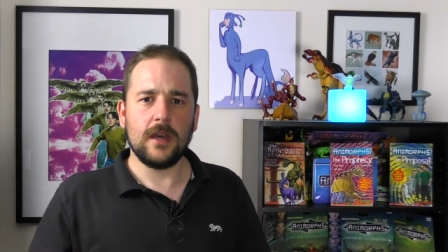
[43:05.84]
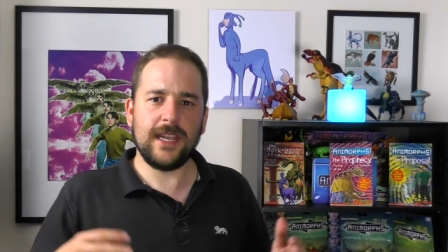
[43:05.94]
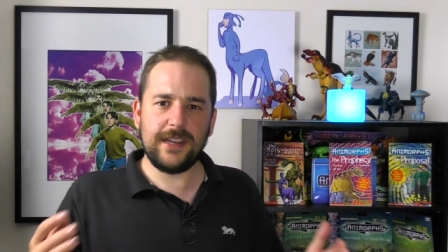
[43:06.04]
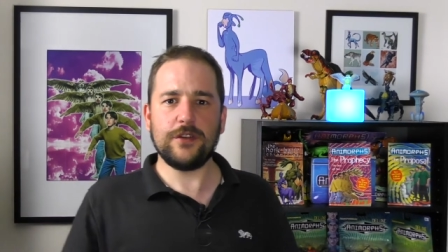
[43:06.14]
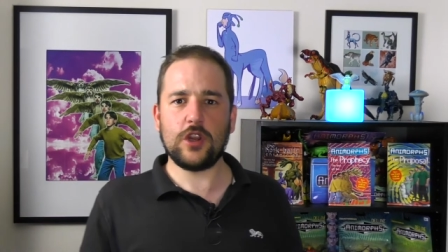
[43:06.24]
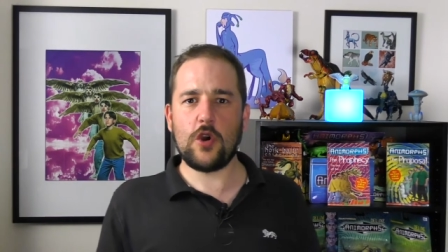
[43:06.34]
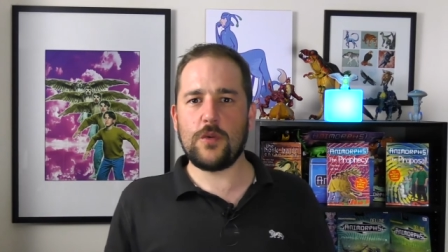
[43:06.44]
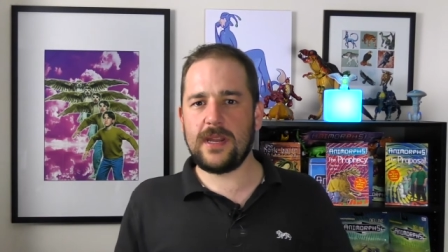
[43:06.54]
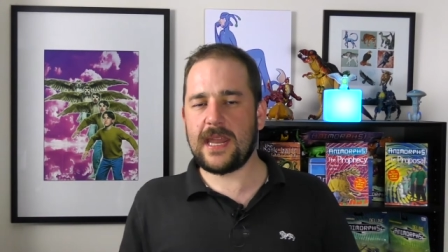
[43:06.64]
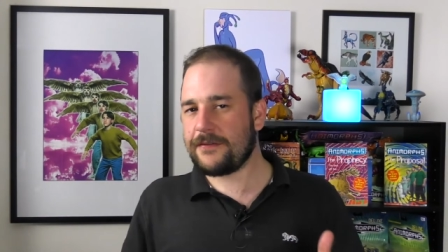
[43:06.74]
Even though
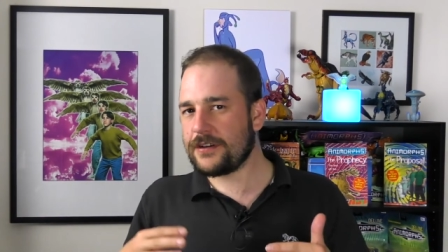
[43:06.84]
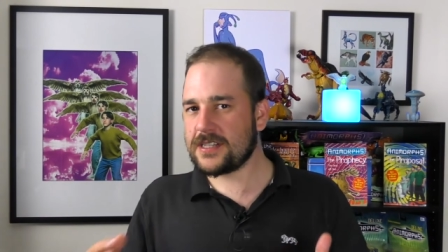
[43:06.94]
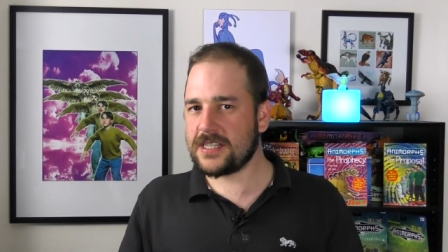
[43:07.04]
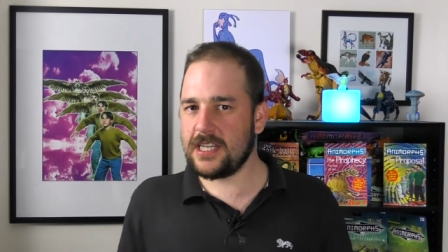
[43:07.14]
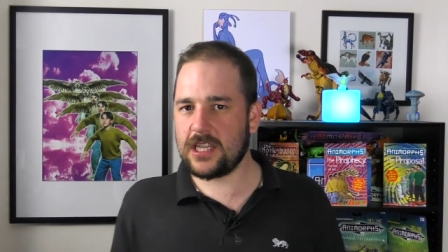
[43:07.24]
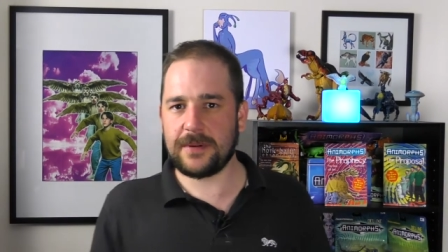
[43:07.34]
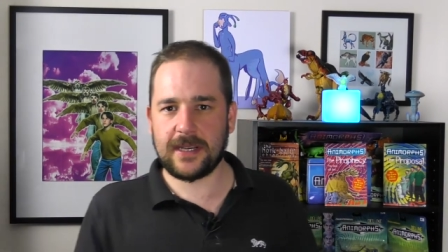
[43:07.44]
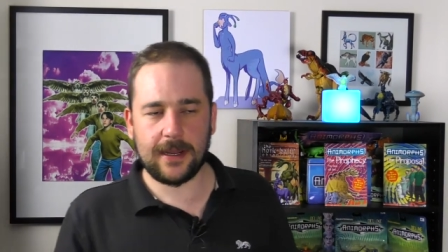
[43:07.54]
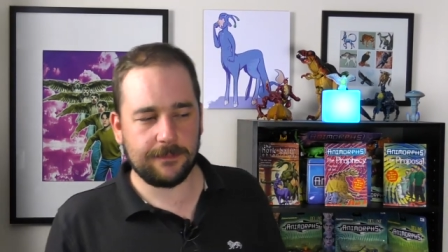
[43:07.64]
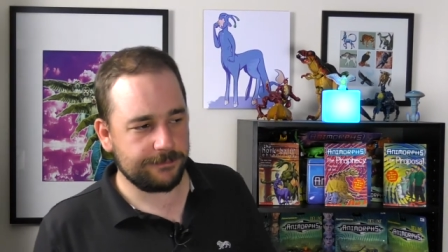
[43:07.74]
we never see them
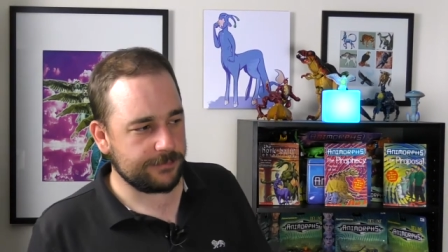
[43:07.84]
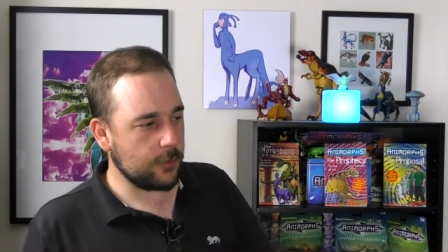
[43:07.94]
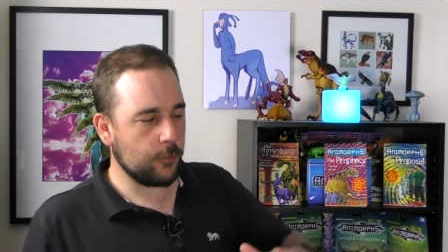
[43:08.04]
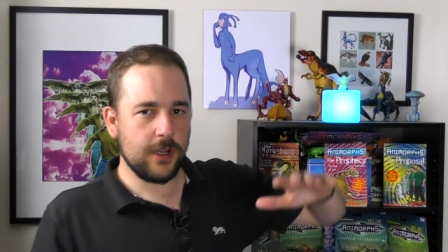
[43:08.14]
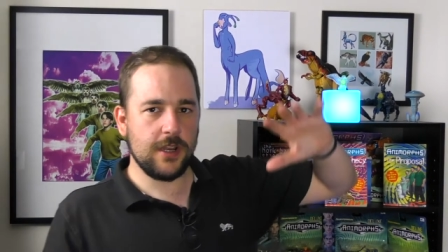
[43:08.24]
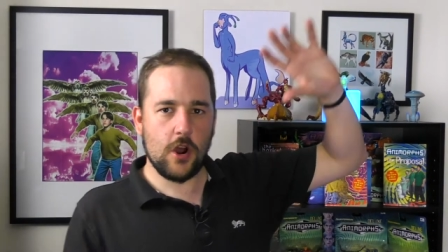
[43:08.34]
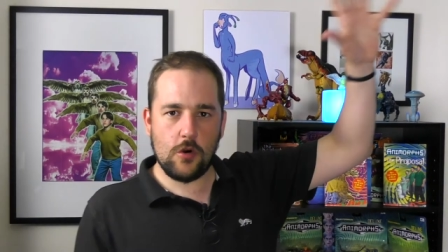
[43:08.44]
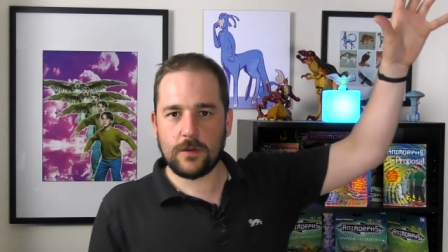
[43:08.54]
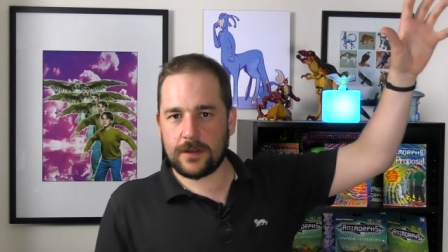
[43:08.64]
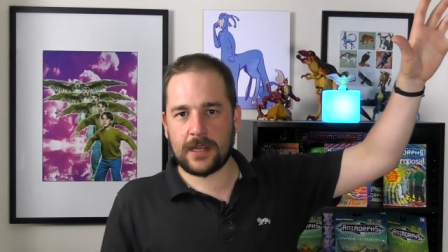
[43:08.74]
again, we
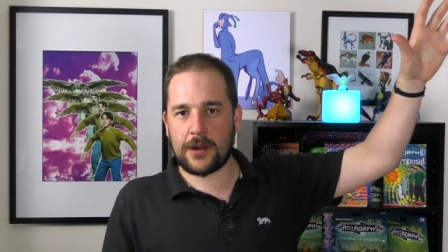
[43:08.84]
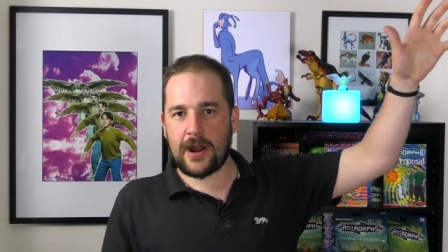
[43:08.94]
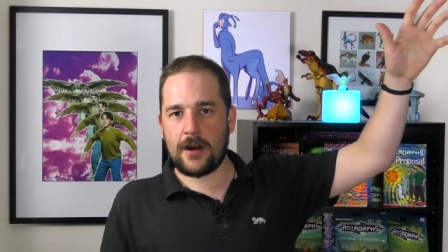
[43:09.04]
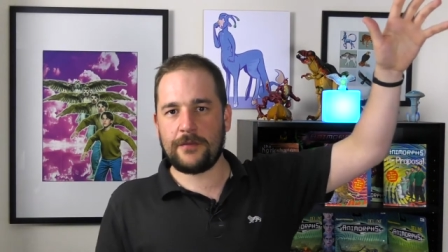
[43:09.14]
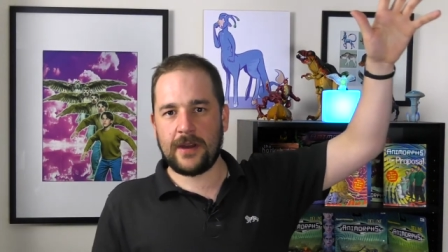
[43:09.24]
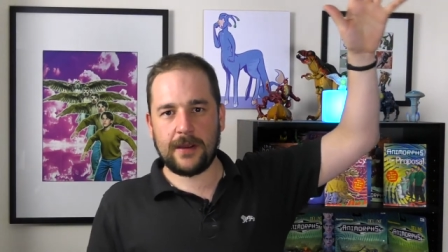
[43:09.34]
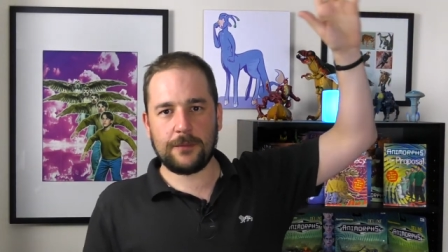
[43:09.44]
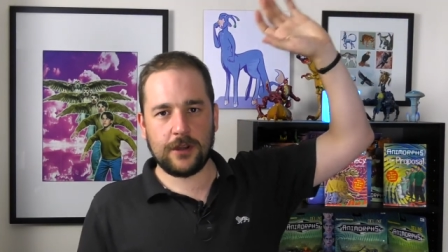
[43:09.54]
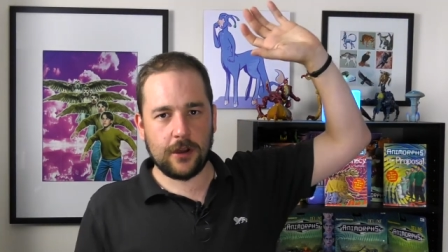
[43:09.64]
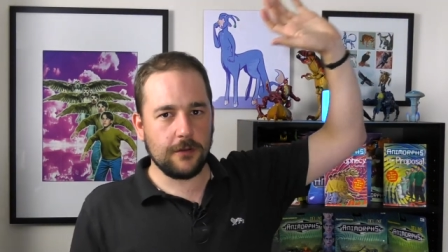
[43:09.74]
know that they're out there.
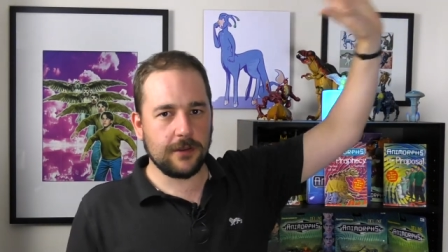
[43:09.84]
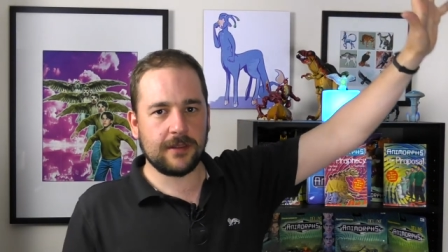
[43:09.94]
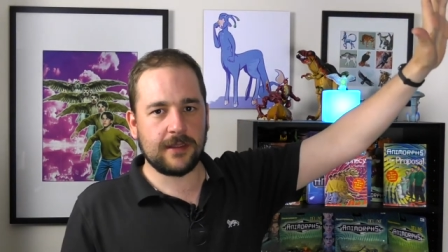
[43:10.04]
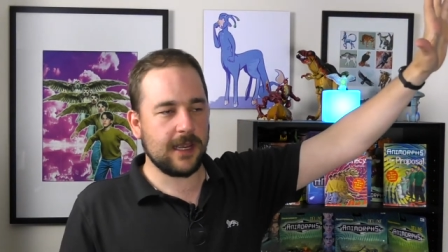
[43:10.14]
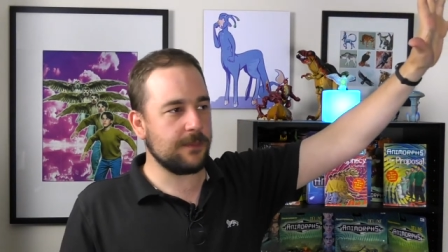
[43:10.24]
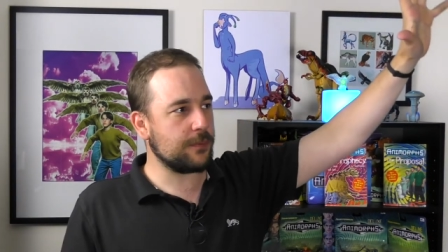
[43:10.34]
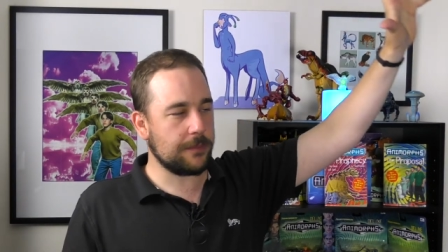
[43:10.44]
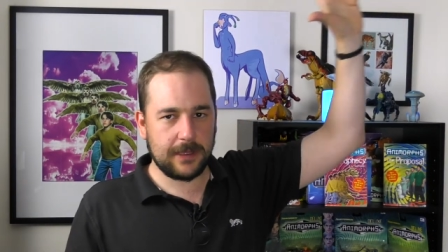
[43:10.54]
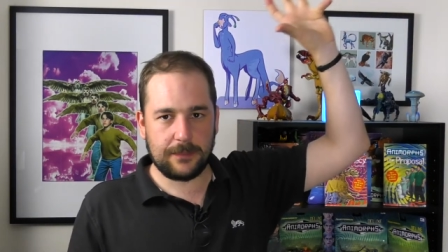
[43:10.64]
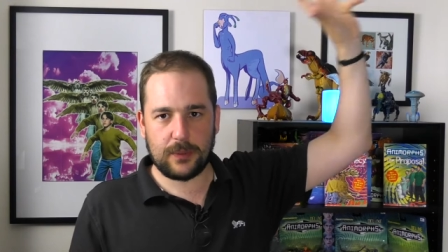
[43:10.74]
We know that they
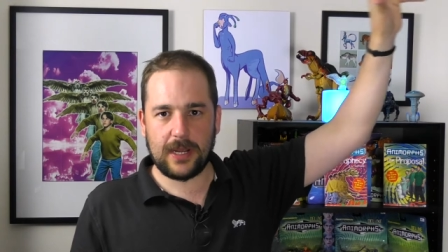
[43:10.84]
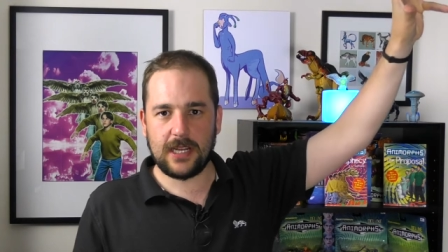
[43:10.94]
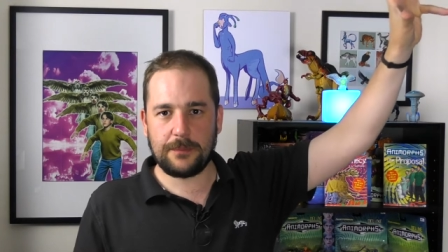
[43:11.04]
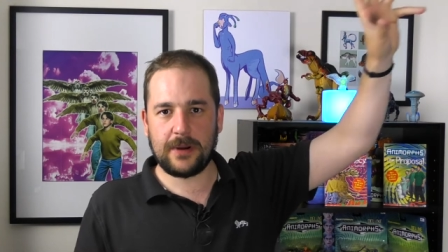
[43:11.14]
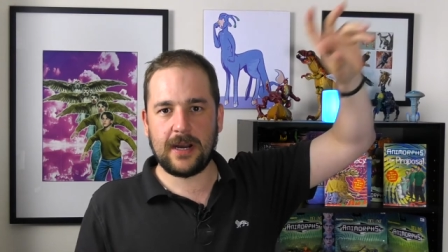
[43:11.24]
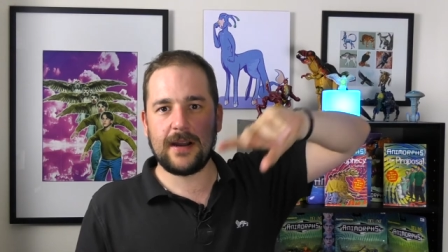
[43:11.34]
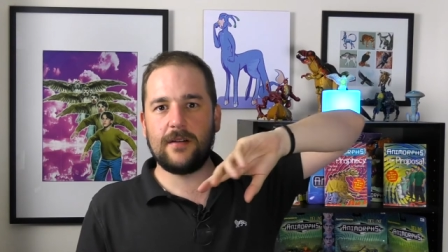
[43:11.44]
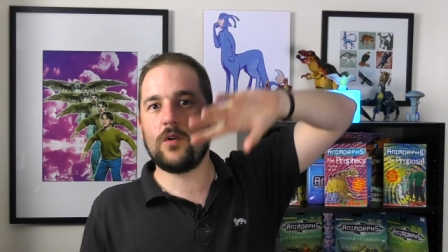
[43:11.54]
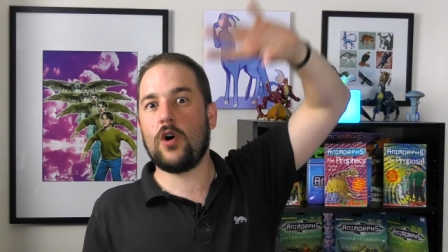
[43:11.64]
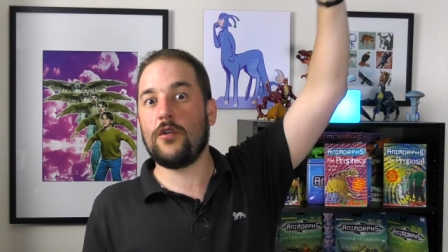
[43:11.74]
probably played a part
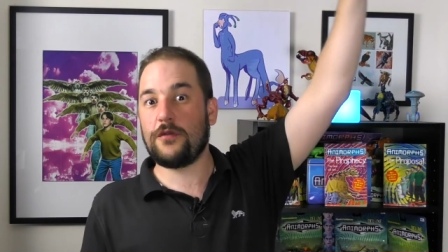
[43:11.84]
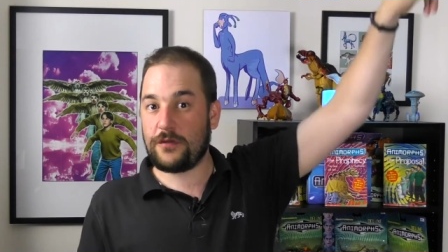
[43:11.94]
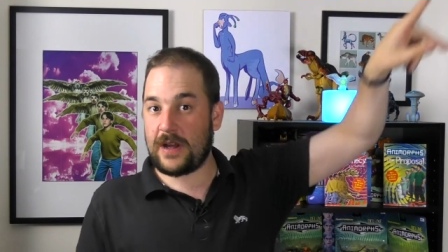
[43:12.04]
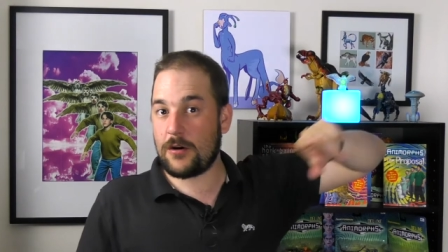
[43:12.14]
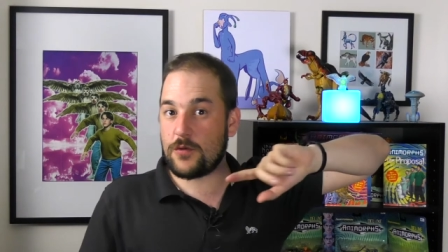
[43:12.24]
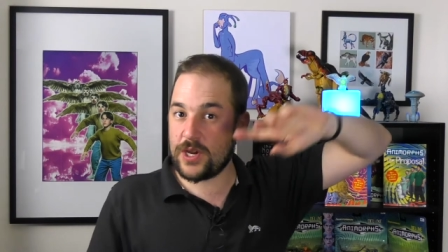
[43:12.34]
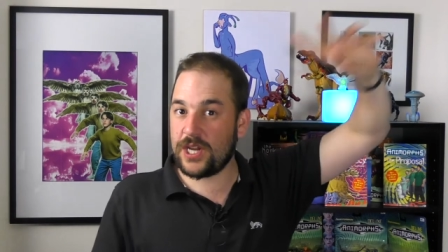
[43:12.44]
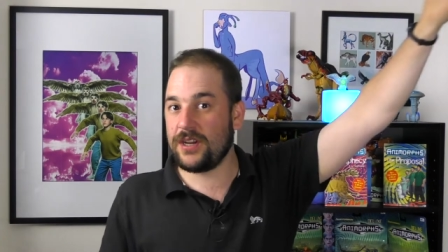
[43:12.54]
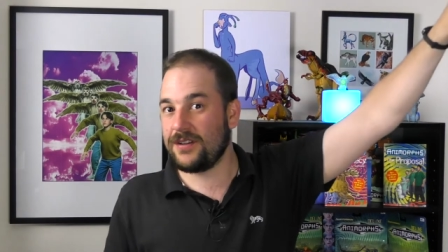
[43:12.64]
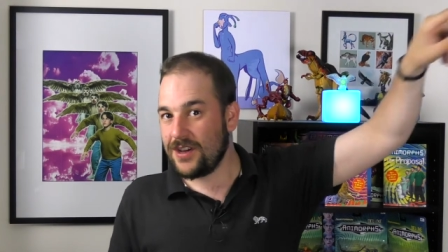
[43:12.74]
off out
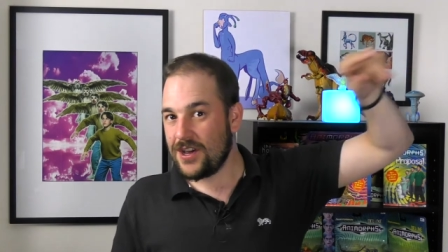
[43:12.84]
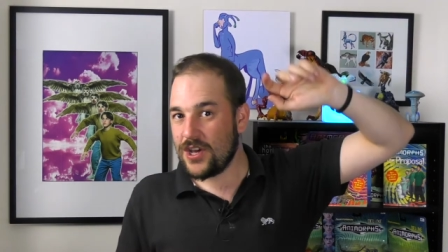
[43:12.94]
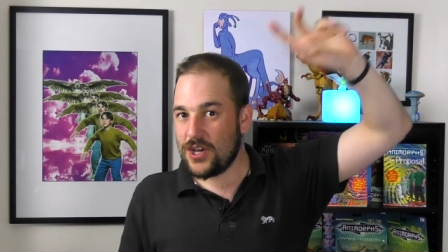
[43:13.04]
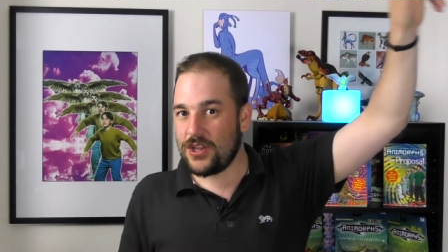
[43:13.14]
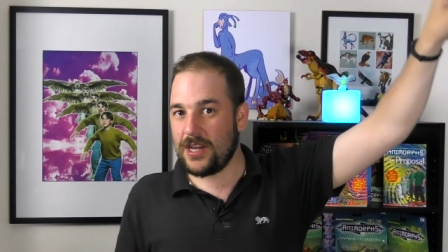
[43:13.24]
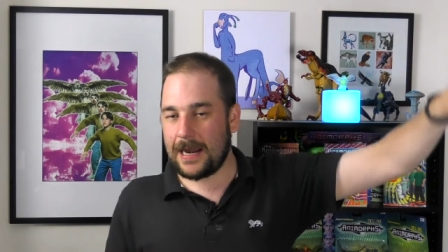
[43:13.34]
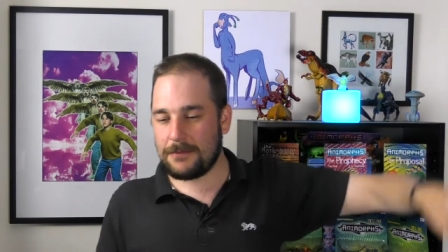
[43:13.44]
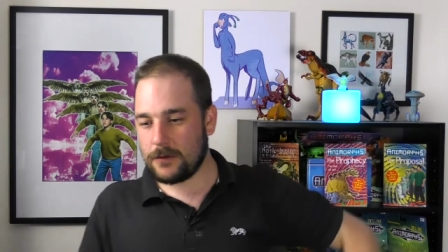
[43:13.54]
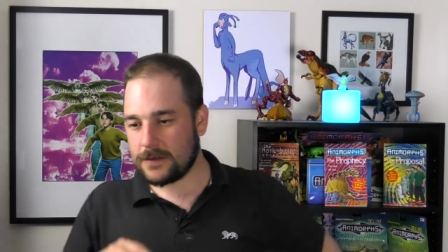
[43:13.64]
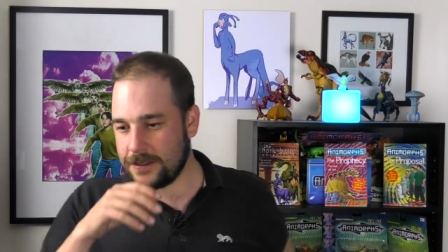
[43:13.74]
in the
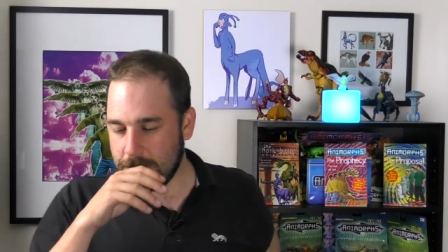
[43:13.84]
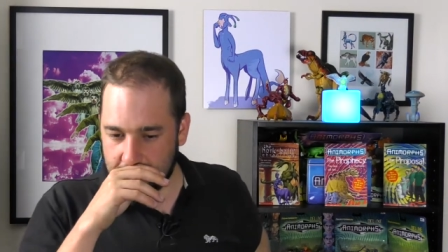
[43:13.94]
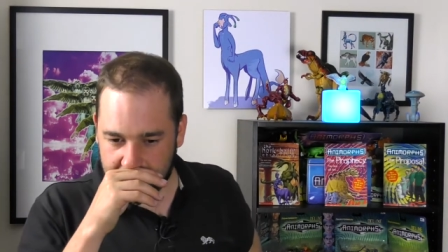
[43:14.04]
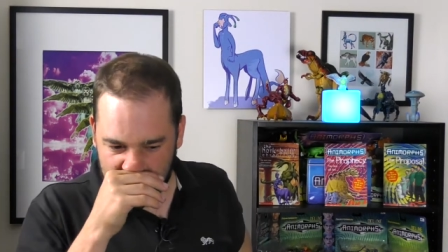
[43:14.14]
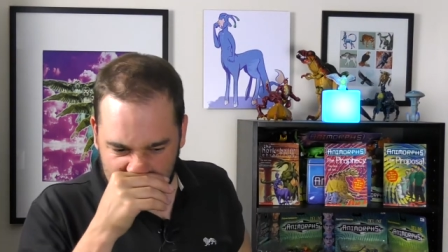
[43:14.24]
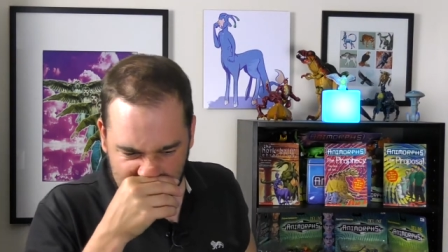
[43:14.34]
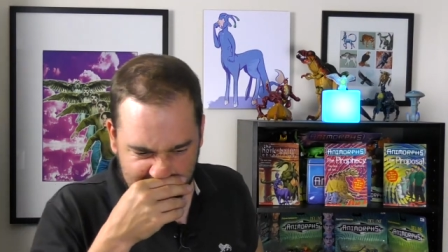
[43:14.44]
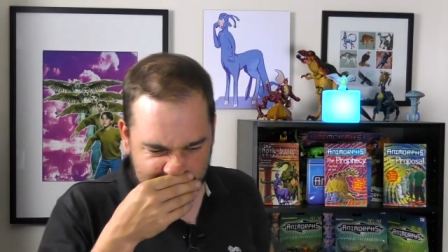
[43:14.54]
Animorphs universe.